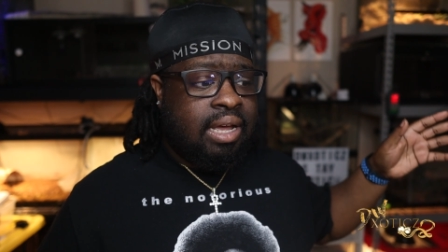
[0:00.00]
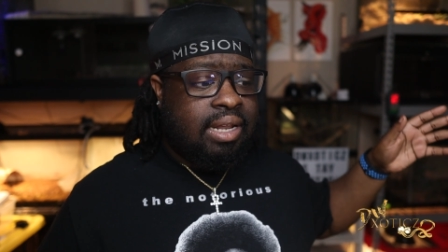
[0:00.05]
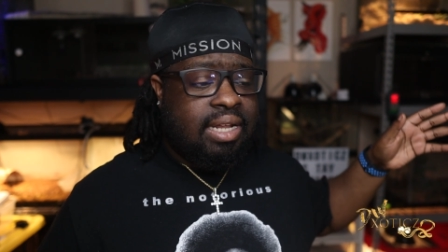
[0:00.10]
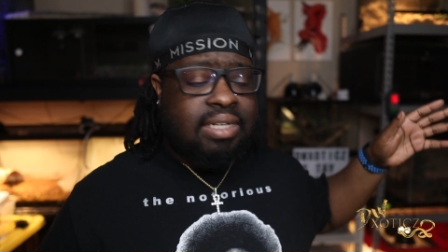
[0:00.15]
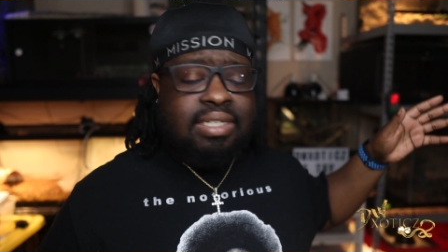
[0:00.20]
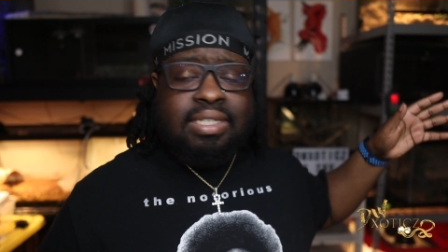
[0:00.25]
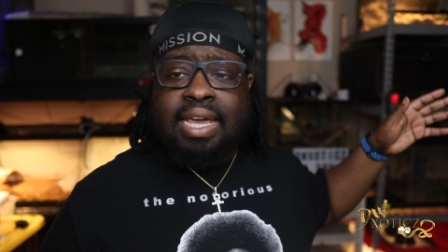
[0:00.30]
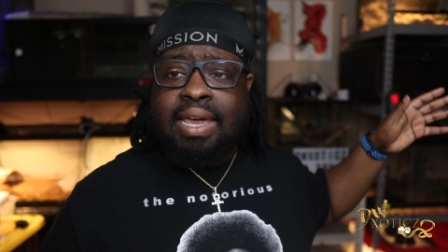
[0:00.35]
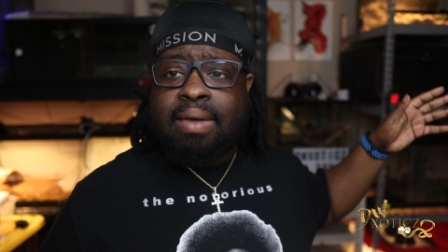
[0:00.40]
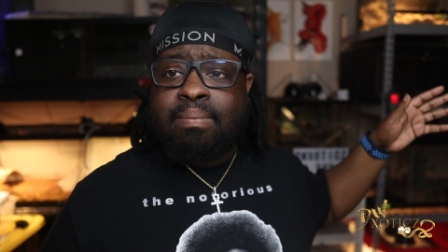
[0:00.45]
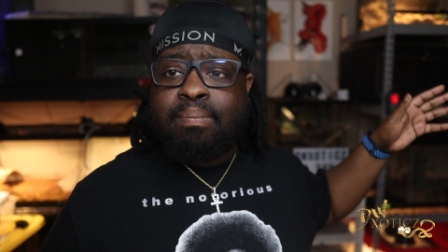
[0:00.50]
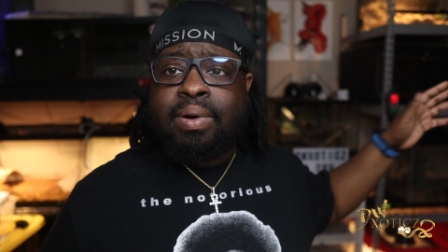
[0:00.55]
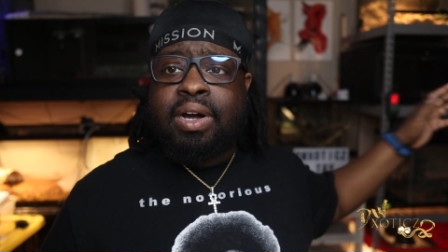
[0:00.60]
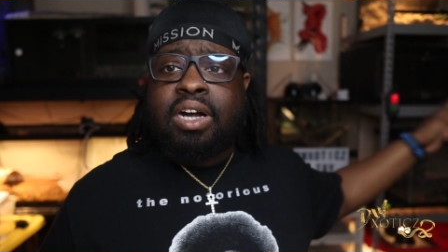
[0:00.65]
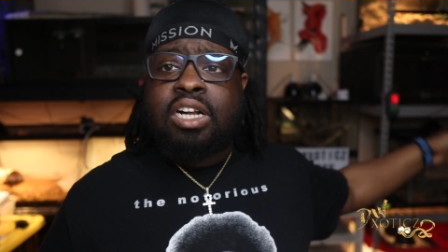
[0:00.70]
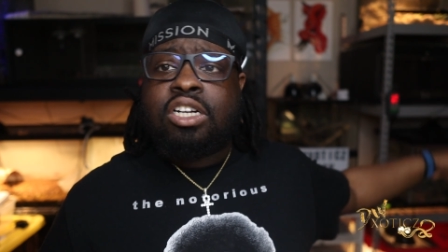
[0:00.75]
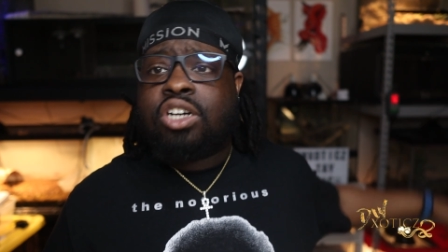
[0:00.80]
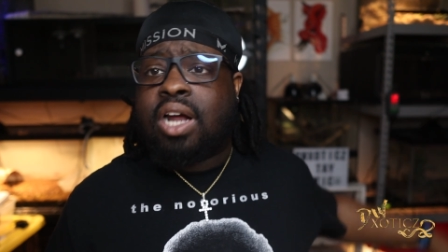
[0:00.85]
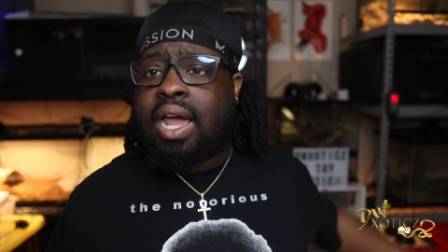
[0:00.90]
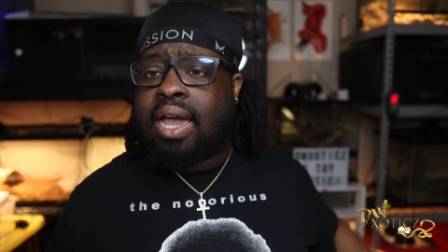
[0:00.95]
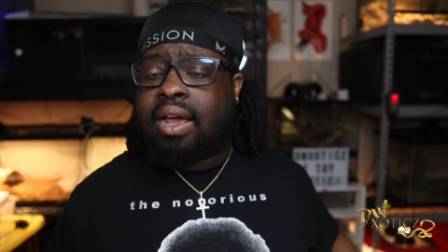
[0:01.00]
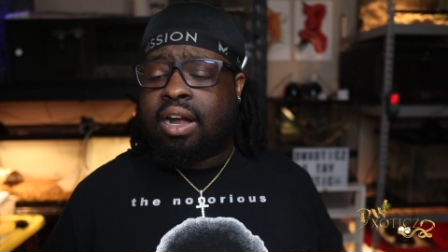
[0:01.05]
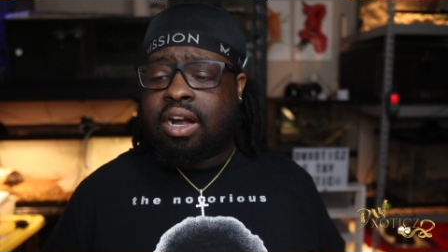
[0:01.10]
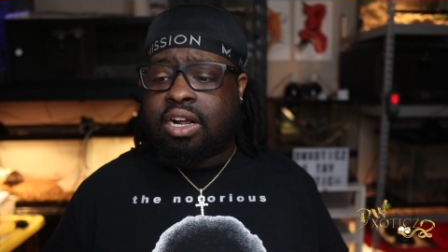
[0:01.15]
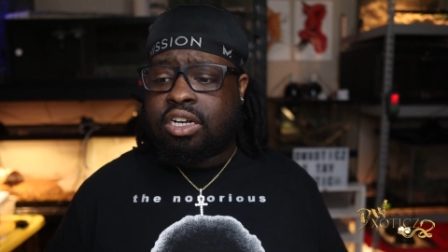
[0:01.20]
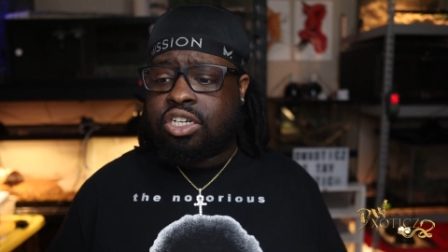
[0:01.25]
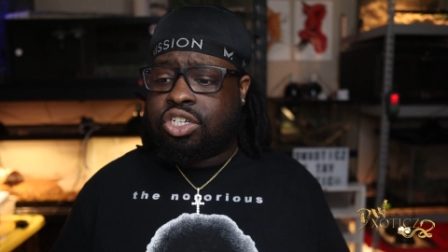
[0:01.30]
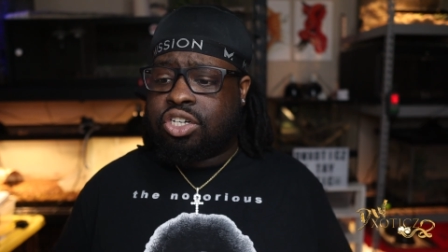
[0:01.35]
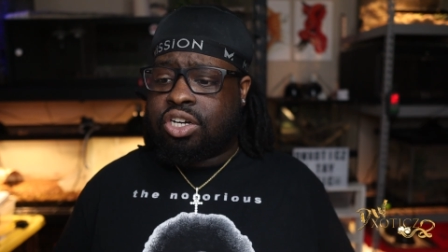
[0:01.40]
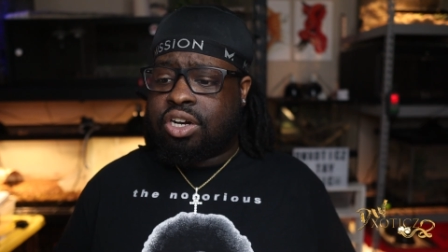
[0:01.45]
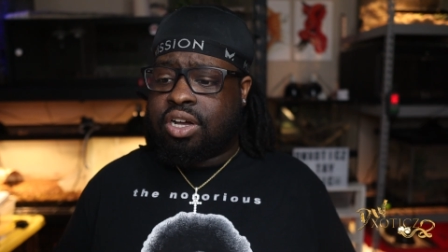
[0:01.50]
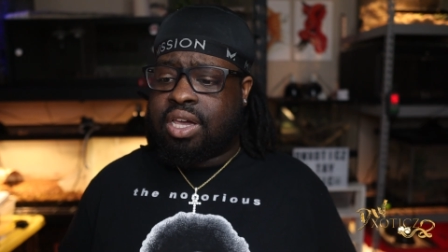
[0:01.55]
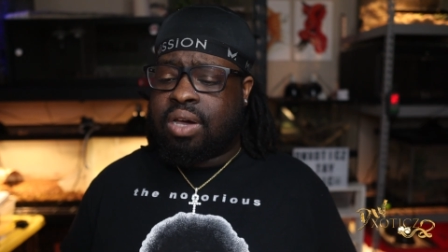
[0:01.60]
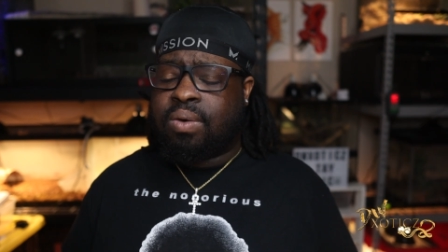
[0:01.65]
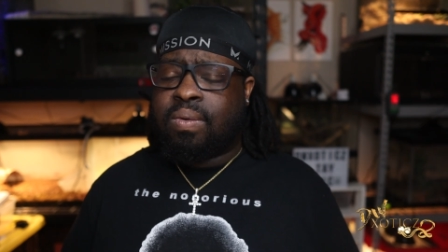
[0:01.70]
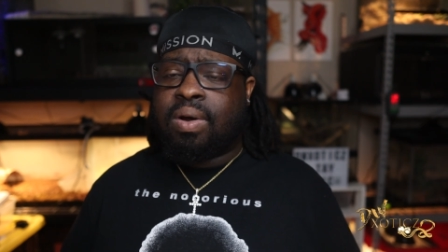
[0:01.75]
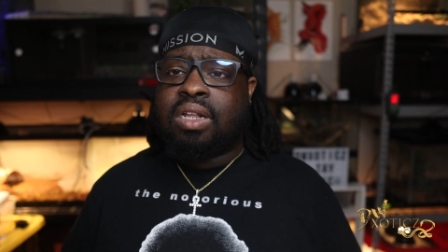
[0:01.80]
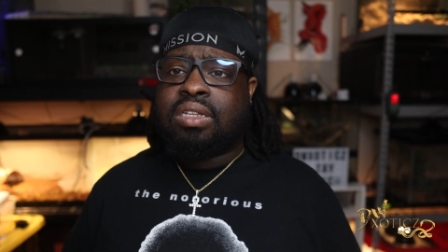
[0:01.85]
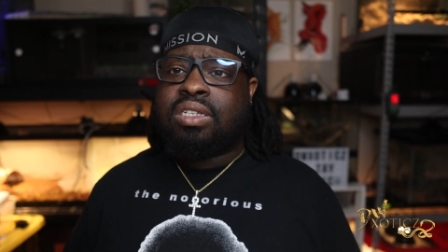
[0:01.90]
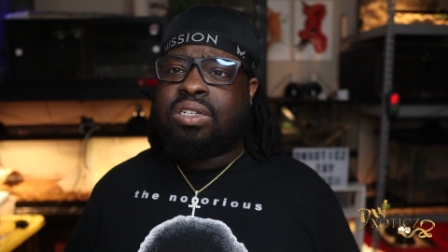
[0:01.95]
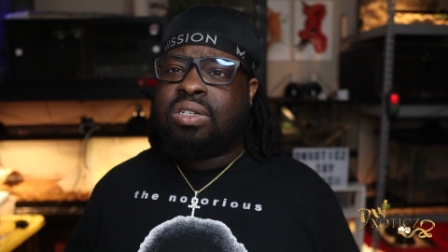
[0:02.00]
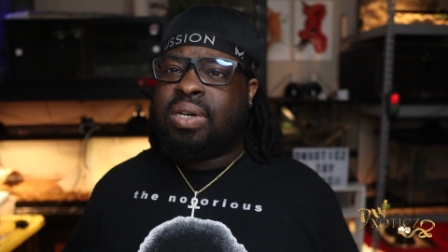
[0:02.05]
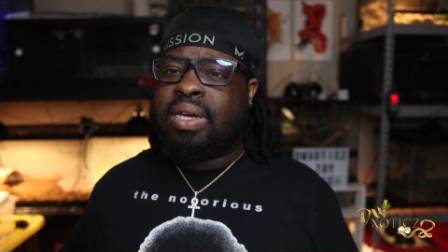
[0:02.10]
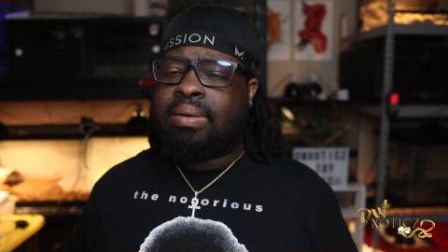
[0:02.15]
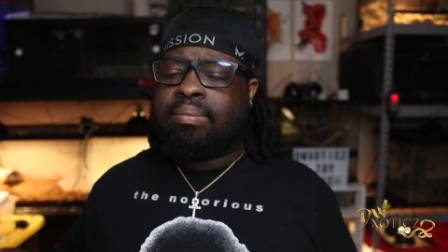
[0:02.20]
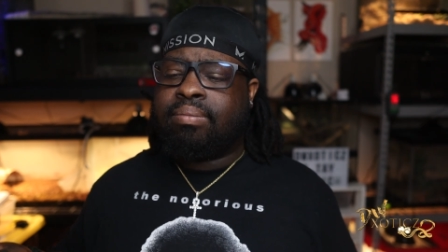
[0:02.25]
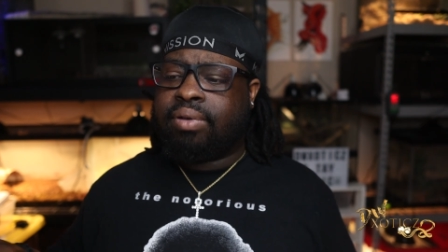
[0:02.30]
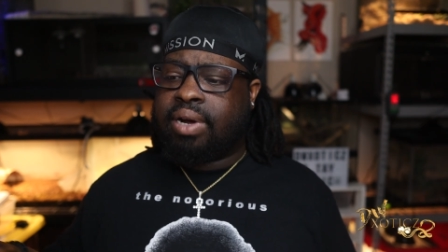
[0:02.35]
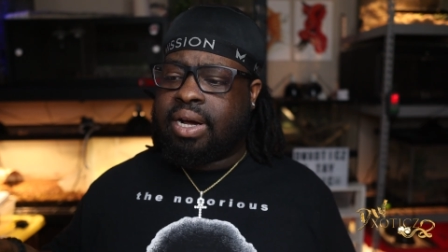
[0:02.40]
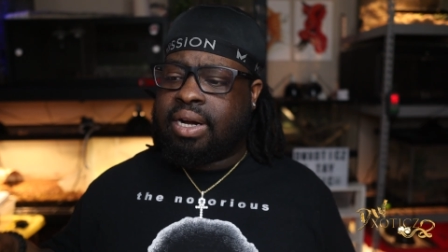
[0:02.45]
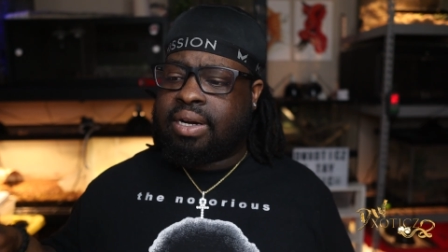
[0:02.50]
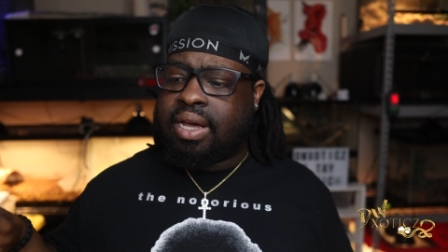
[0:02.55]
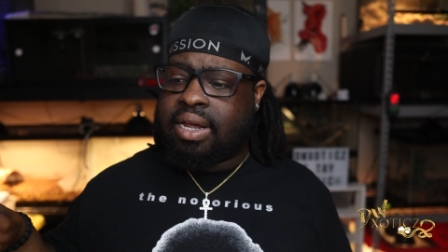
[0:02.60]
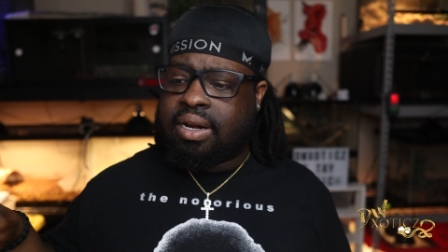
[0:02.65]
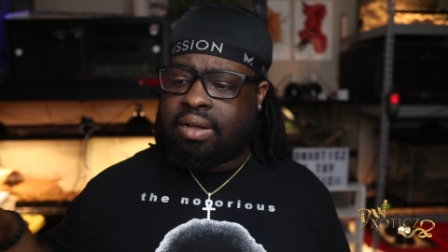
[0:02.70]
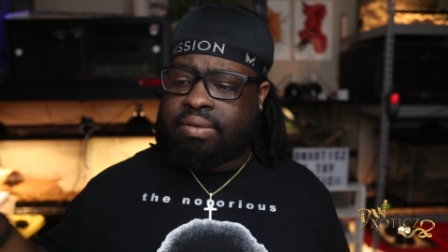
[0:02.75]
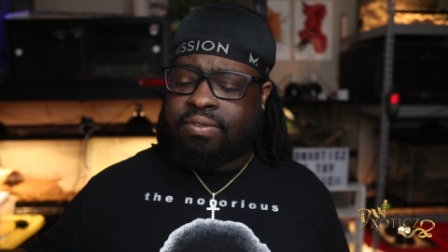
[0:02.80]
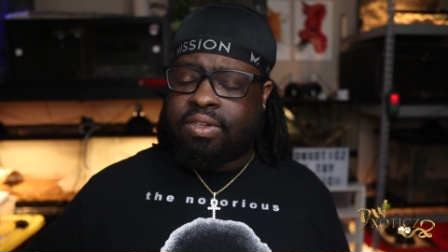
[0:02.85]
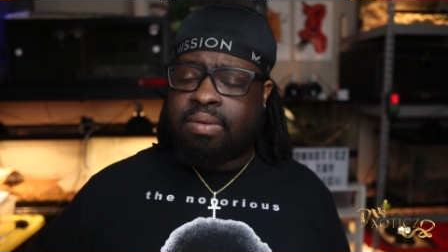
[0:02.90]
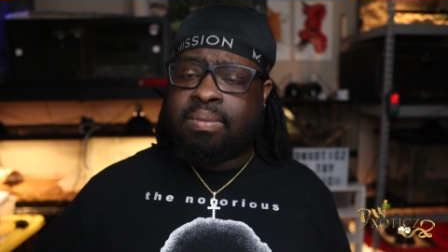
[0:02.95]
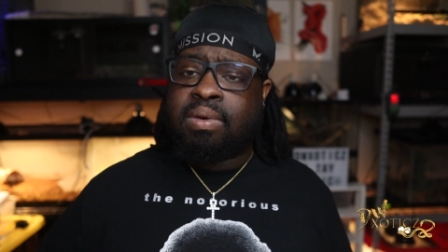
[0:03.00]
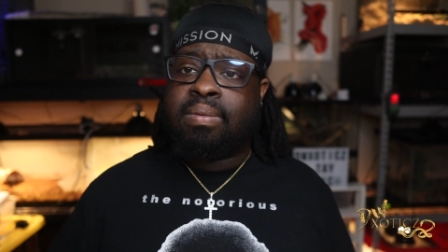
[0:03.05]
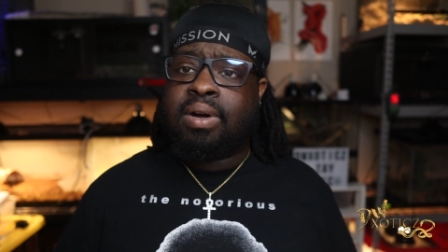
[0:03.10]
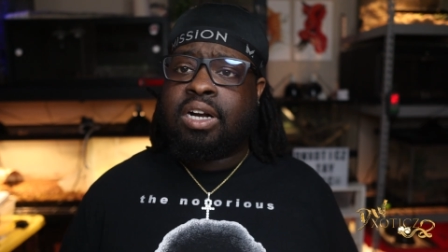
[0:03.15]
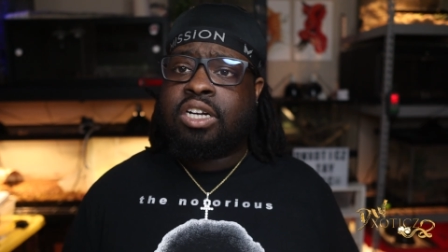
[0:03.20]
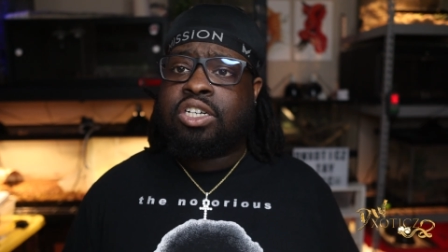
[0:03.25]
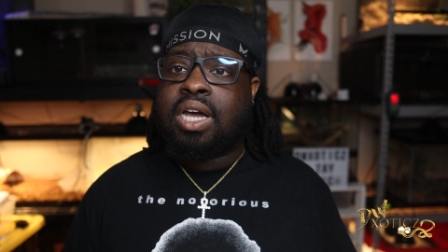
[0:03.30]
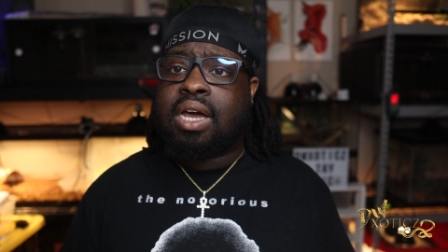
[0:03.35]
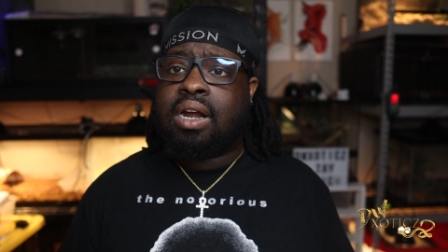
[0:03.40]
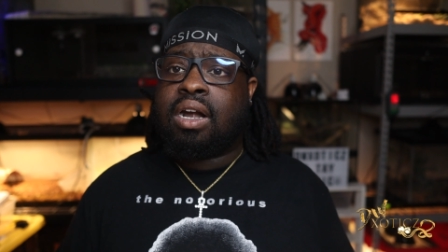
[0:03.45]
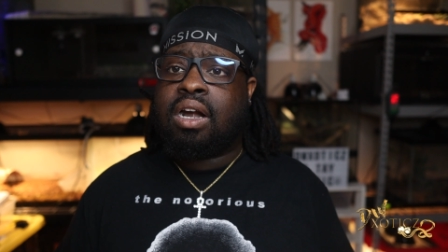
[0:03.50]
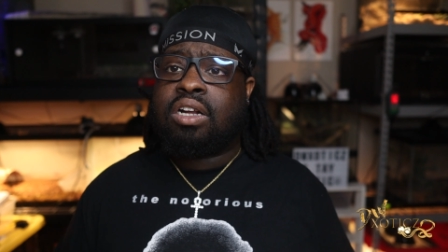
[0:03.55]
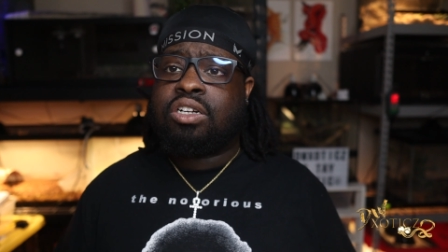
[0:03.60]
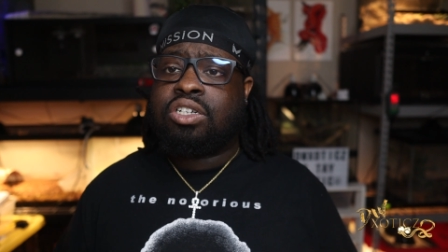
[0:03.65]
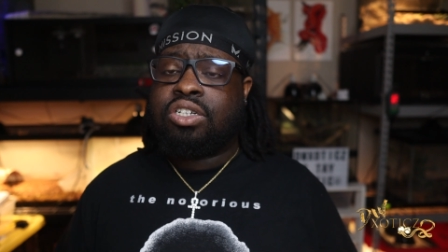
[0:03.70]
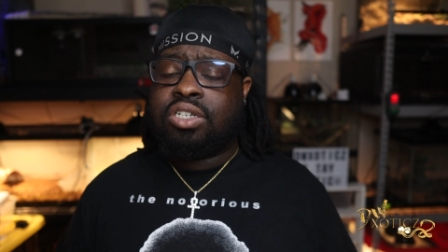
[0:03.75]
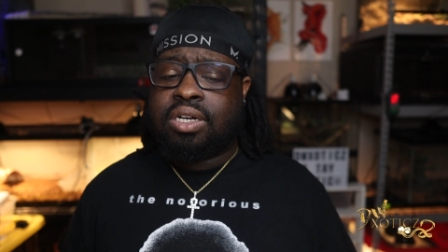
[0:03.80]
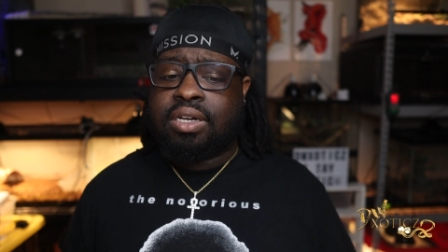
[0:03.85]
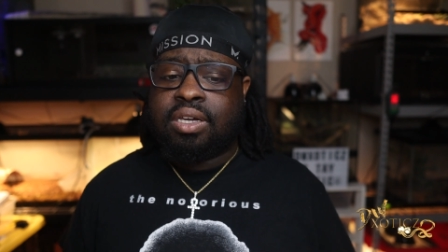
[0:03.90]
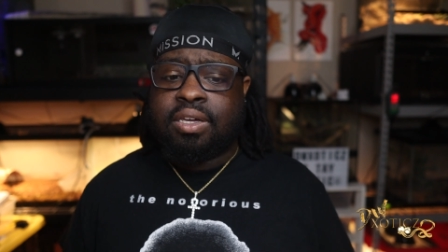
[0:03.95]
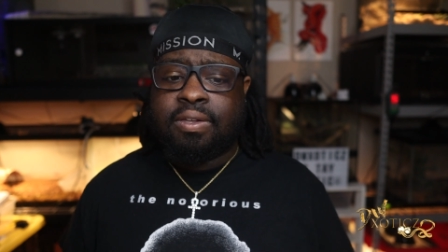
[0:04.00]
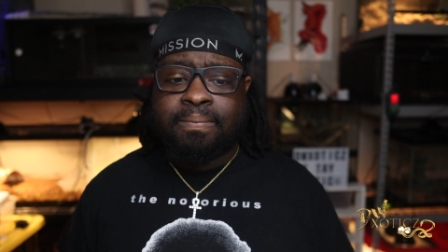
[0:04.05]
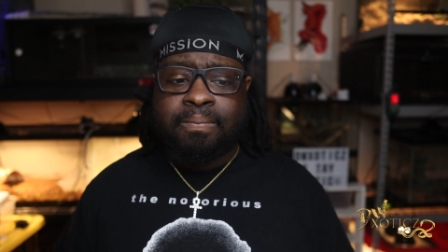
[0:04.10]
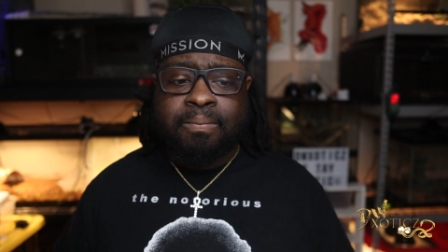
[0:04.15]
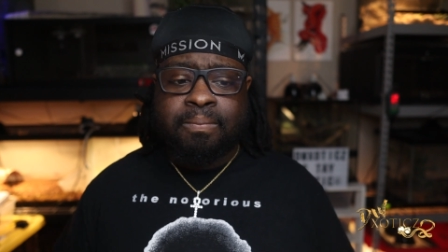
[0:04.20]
a bearded dragon in Australia wanted to impregnate a female bearded dragon in Australia,